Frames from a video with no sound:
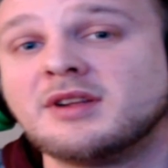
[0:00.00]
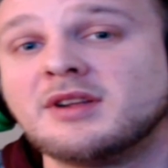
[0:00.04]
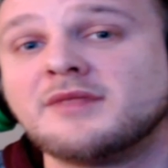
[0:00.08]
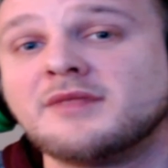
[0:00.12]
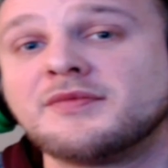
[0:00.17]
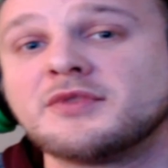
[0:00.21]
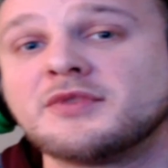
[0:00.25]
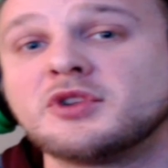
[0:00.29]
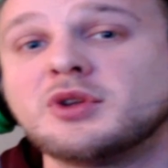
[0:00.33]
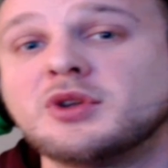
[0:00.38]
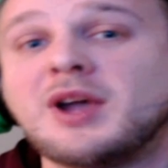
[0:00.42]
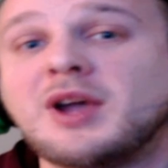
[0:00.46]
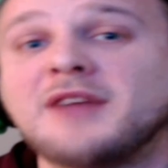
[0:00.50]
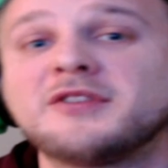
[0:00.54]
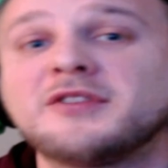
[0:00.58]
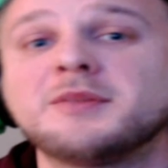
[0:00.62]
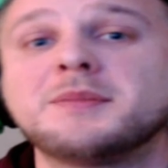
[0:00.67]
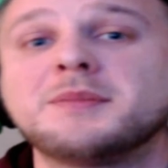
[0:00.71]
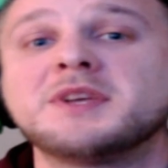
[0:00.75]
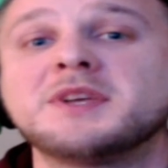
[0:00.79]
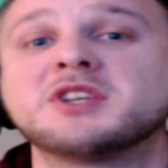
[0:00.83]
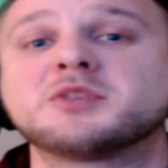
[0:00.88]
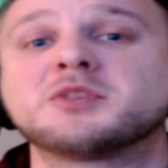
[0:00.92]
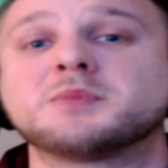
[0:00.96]
you have to
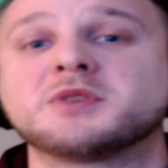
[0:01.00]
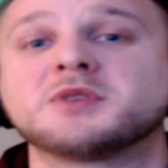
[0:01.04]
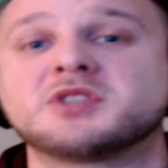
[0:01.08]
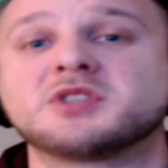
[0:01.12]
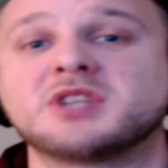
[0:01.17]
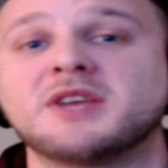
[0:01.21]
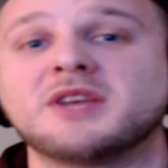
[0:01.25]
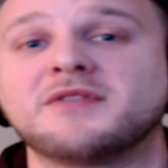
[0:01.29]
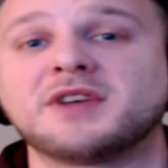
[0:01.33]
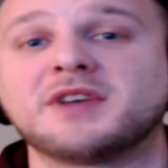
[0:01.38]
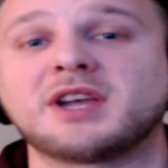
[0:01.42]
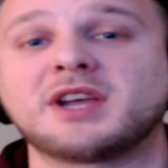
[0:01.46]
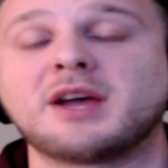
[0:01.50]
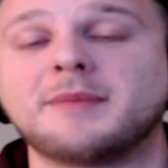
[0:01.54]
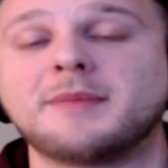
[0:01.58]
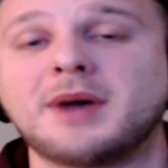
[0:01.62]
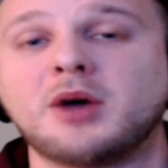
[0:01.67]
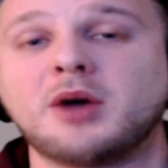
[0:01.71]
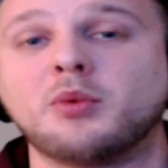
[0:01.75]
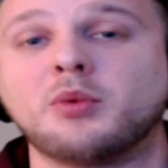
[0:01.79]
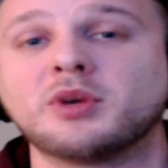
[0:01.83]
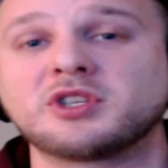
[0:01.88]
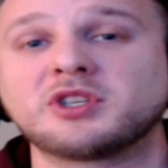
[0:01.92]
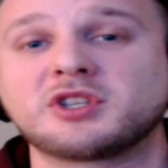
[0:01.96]
be specific
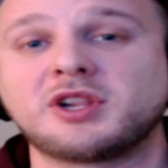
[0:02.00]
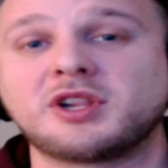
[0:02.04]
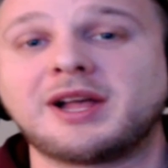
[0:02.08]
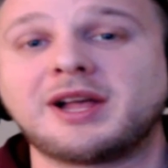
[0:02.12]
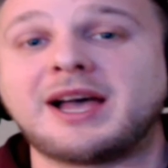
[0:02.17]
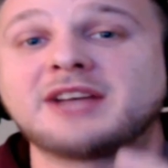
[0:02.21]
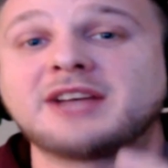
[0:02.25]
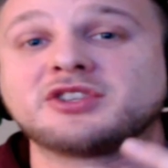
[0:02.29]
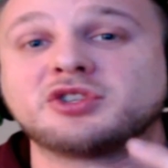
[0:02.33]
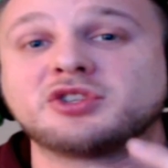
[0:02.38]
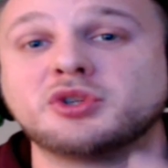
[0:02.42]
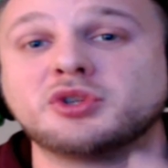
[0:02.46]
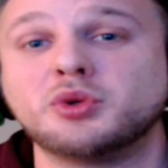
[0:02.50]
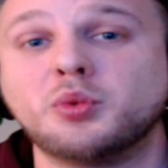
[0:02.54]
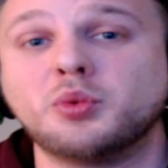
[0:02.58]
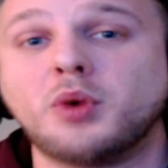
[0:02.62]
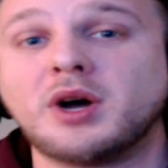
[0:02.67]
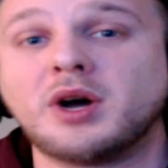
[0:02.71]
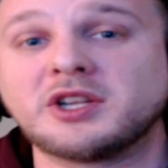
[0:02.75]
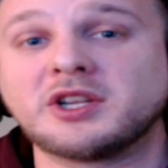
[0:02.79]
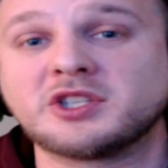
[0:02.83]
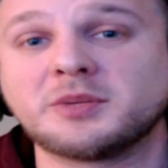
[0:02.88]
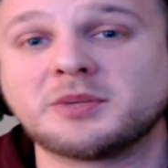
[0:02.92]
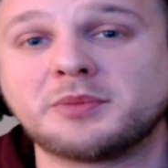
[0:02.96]
about which class you
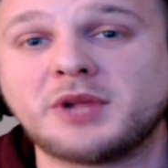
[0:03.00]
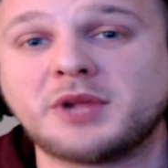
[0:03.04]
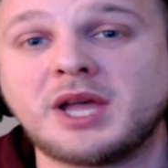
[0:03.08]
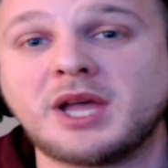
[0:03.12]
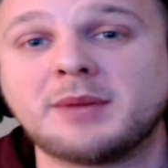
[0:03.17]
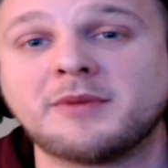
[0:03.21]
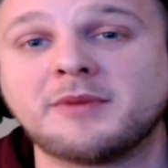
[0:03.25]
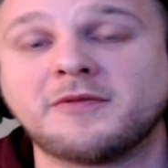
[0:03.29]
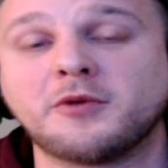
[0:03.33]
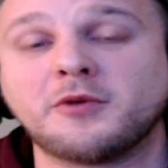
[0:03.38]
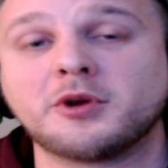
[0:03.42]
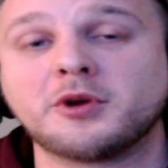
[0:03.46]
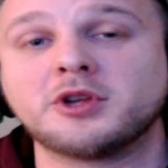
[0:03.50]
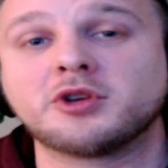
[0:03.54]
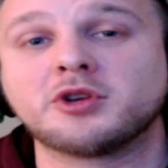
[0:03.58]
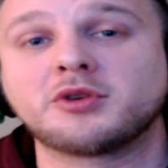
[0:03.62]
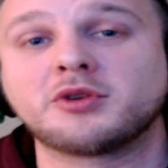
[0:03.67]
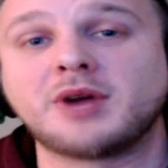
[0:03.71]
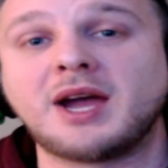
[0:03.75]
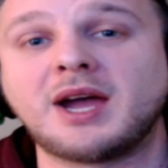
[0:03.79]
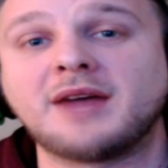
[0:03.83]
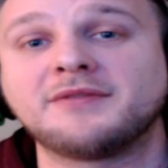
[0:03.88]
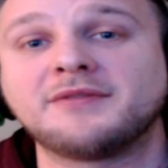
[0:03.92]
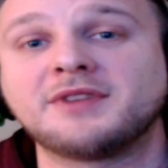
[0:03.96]
want to play before you
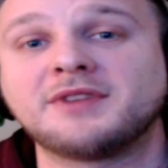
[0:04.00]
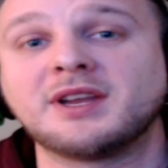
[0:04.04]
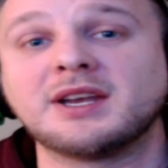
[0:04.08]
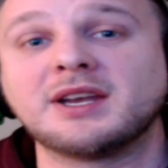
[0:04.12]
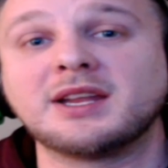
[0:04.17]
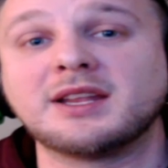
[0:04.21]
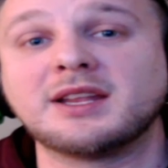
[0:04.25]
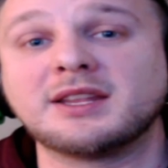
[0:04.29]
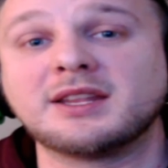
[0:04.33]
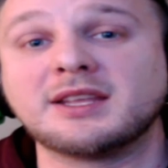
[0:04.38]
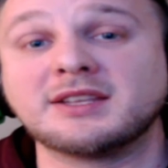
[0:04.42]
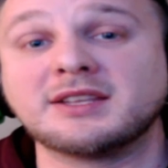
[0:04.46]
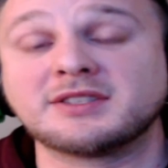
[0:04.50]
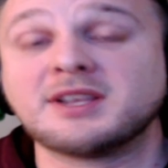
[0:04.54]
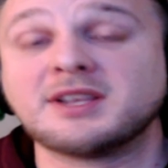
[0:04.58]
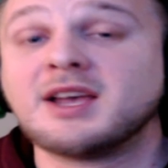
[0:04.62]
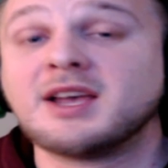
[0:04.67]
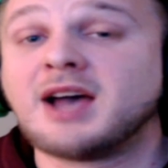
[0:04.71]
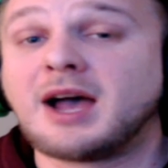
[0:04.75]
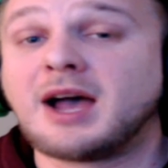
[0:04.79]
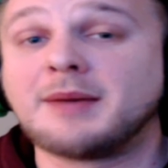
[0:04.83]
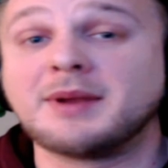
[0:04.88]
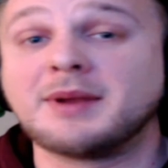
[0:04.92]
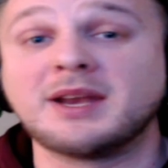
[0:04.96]
craft any of these.
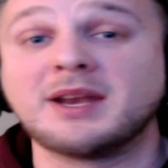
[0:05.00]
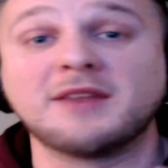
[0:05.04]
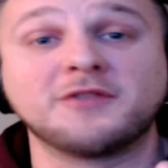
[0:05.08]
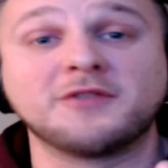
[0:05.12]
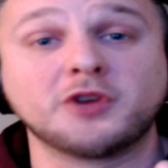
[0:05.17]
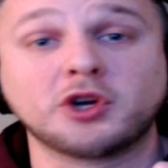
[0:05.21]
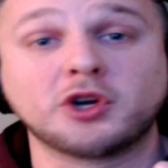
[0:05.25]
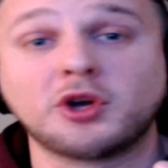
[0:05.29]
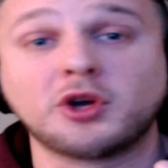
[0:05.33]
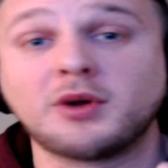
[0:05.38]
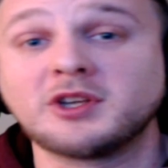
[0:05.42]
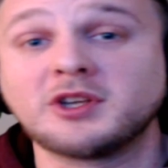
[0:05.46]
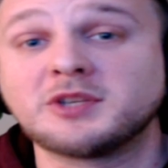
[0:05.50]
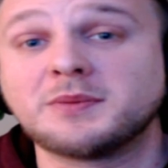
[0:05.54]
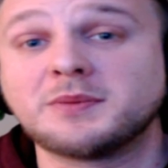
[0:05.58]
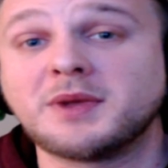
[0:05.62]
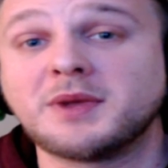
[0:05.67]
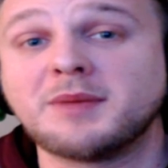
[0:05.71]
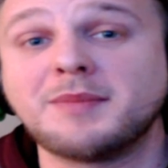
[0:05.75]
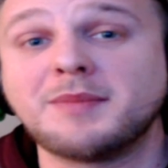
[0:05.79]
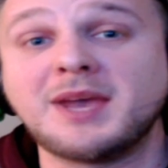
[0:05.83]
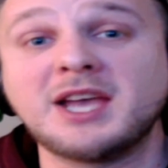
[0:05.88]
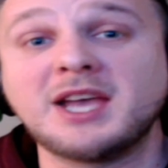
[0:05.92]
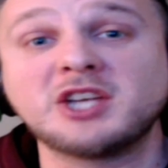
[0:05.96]
I mean, if you're going to be a
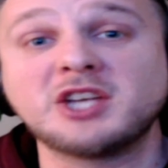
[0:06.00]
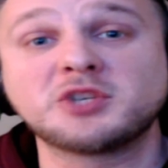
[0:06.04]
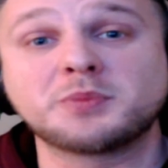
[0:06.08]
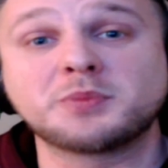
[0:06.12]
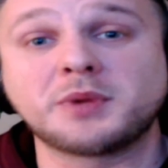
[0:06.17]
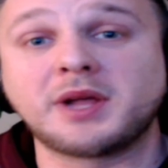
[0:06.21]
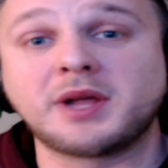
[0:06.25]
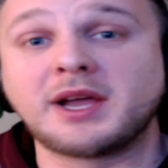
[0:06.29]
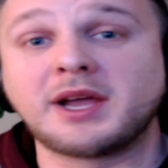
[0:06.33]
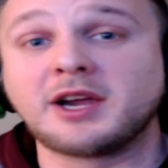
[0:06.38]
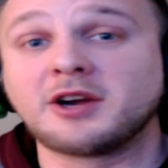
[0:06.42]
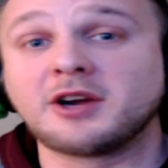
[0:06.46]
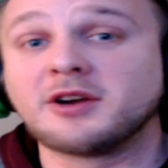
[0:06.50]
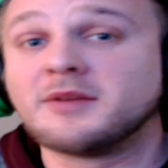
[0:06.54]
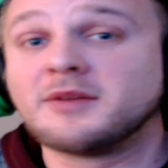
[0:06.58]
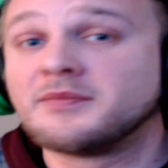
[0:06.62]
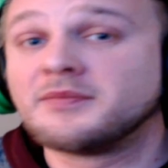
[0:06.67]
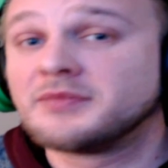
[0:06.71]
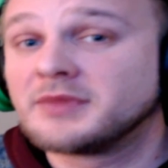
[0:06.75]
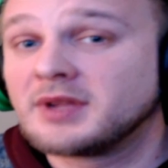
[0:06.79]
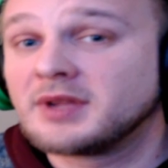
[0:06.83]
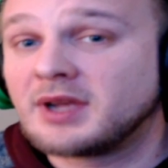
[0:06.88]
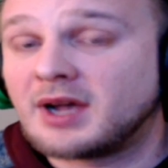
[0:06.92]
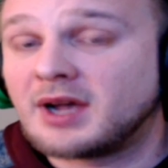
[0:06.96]
mage player,
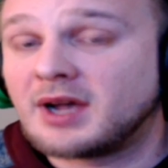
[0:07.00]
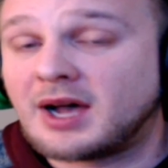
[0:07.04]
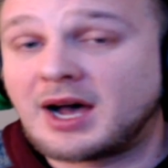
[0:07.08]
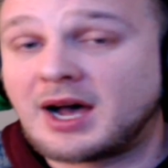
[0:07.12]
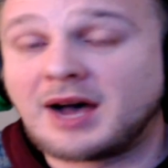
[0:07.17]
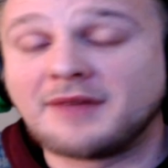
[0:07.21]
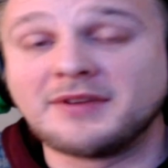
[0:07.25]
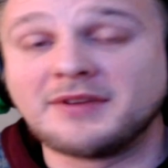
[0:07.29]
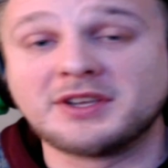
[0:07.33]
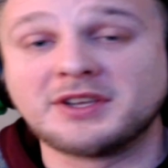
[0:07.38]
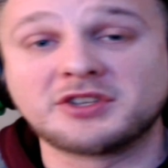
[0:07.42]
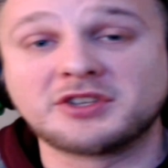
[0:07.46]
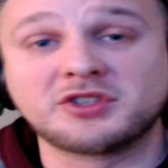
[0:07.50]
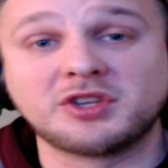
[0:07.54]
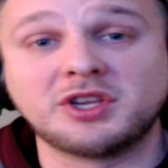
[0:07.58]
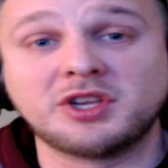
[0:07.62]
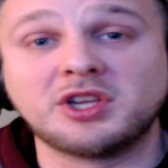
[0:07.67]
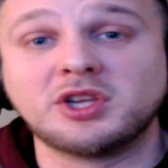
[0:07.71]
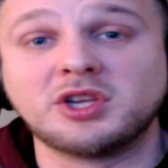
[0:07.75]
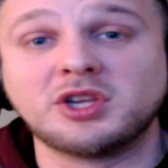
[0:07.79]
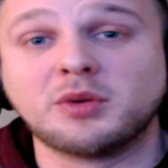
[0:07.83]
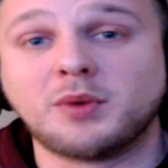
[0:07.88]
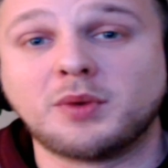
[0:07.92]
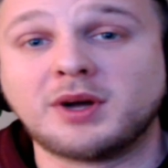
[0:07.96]
obviously
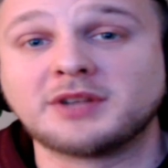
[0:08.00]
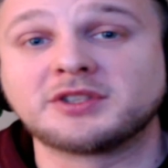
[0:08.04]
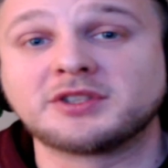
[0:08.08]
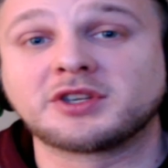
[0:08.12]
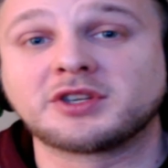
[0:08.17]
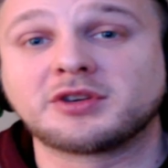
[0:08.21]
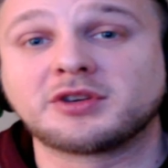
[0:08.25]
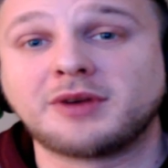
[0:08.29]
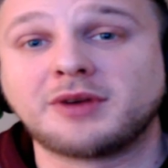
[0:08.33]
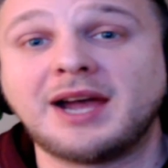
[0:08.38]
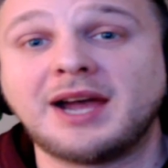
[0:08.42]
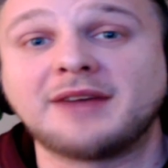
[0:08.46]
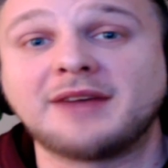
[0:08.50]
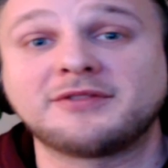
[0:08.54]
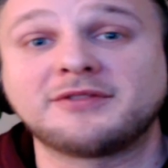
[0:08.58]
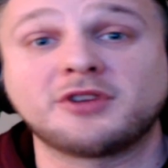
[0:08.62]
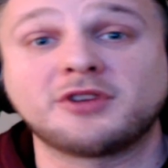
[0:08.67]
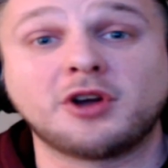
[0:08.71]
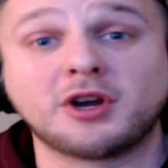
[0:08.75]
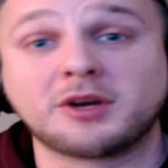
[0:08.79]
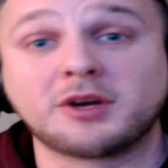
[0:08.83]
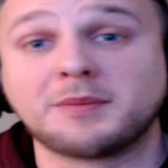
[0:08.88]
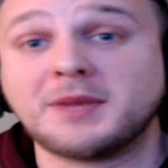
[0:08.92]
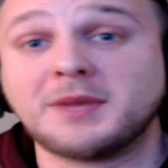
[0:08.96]
you want to craft
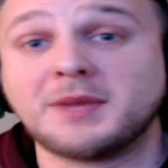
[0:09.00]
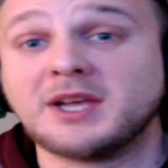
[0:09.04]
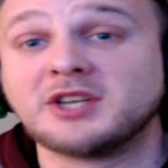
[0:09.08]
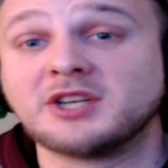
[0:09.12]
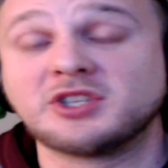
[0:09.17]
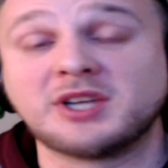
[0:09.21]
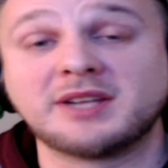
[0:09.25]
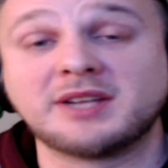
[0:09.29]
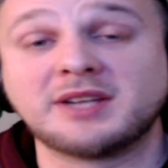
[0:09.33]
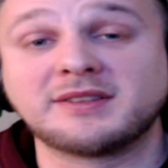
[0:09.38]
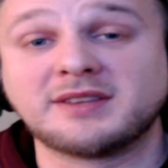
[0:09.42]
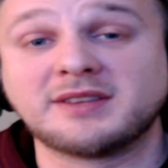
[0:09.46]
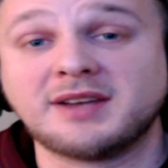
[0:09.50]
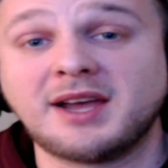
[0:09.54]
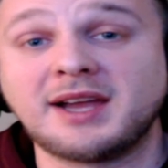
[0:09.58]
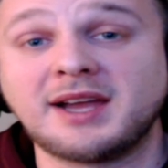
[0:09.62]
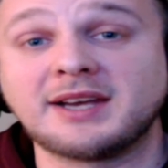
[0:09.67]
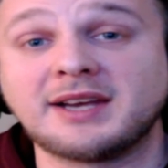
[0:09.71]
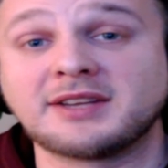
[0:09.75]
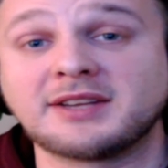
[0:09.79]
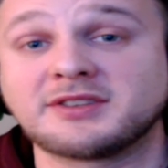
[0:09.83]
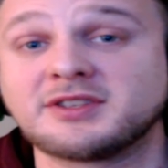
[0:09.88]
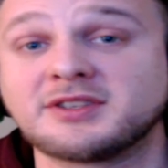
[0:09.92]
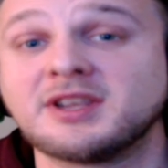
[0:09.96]
Archmage and
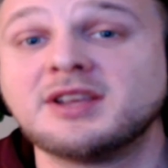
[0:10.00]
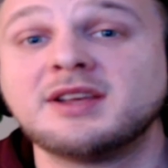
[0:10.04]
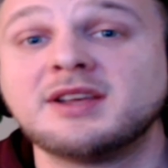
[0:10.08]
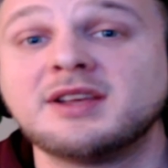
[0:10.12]
Tinnitus.